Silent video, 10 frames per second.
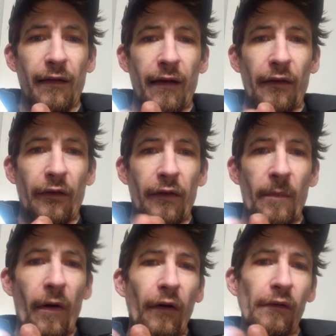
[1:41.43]
either in the
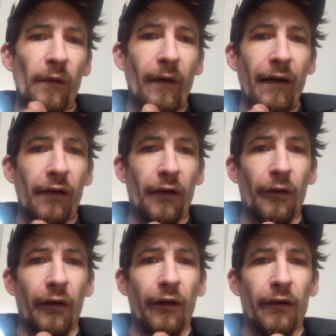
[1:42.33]
ball joint
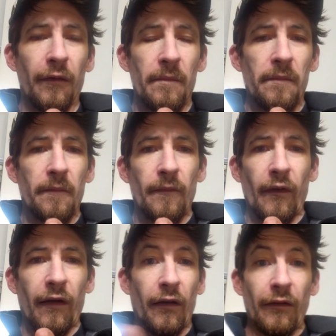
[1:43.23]
or
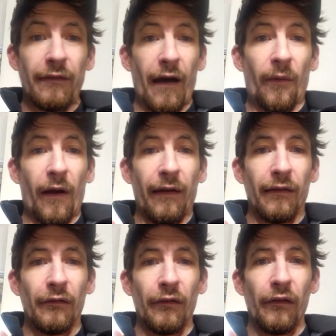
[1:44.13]
the tie rod
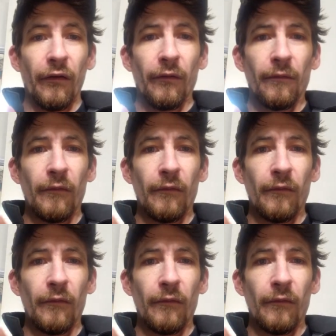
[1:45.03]
ends are new,